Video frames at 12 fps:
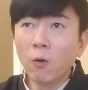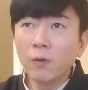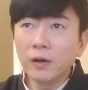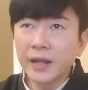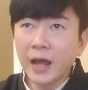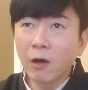
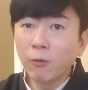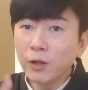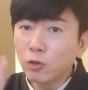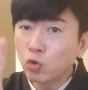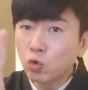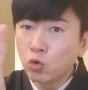There are
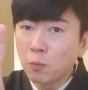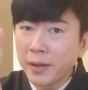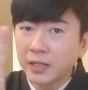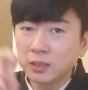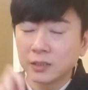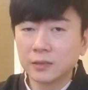only two
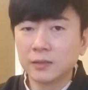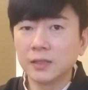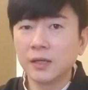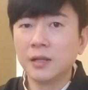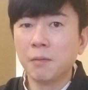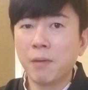mentions
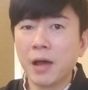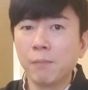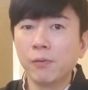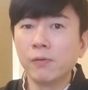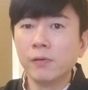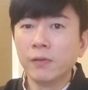in the
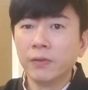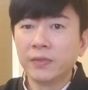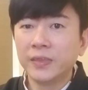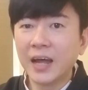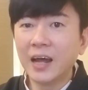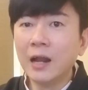Bible
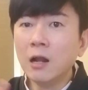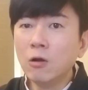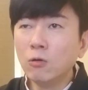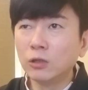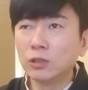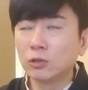that
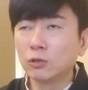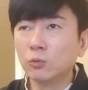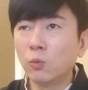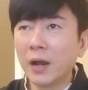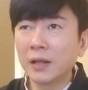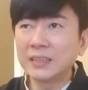alludes to
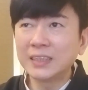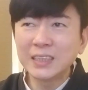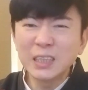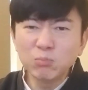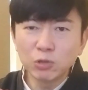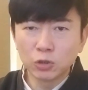what
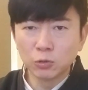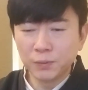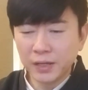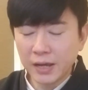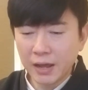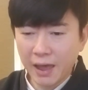seems to
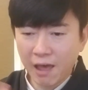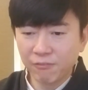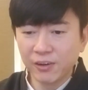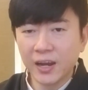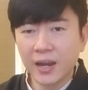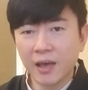be
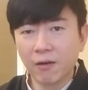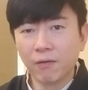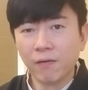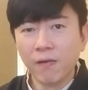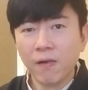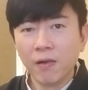heaven and
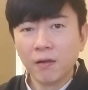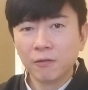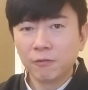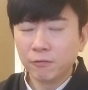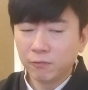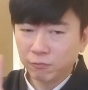hell.
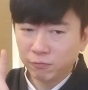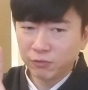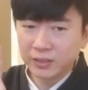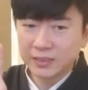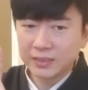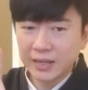
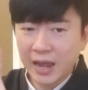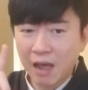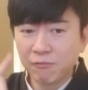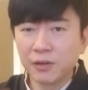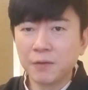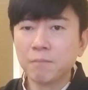First,
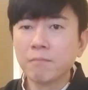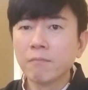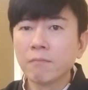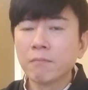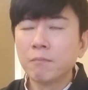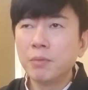heaven
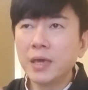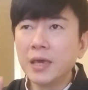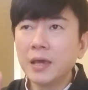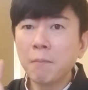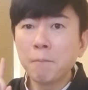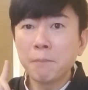
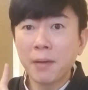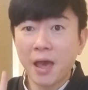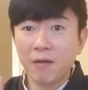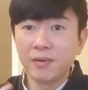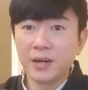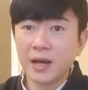being
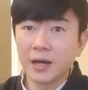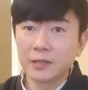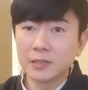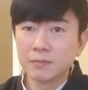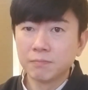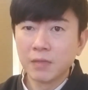
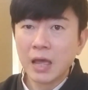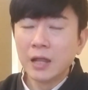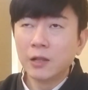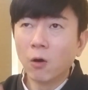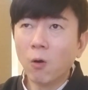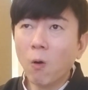paradise.
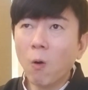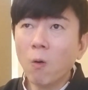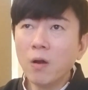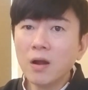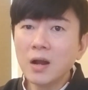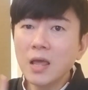The
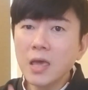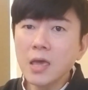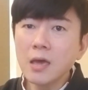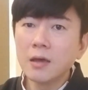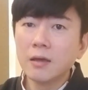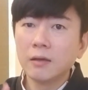
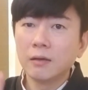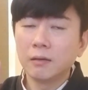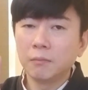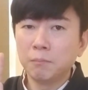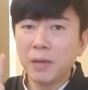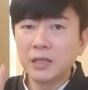only
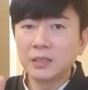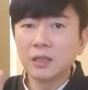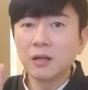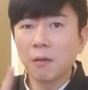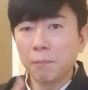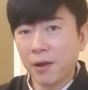
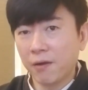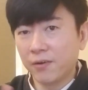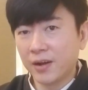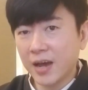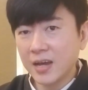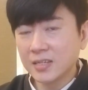mention of
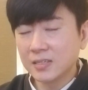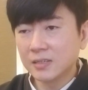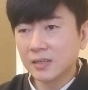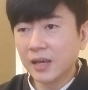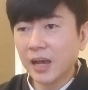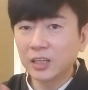paradise
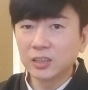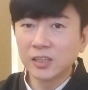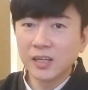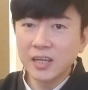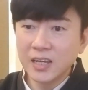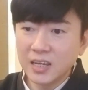
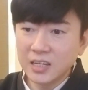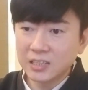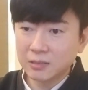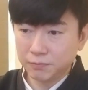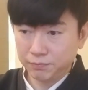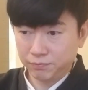actually
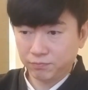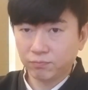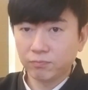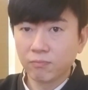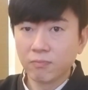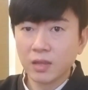is
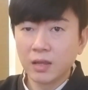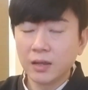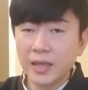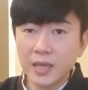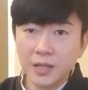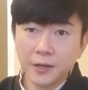
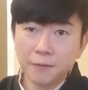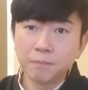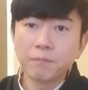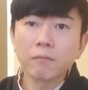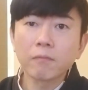Eden,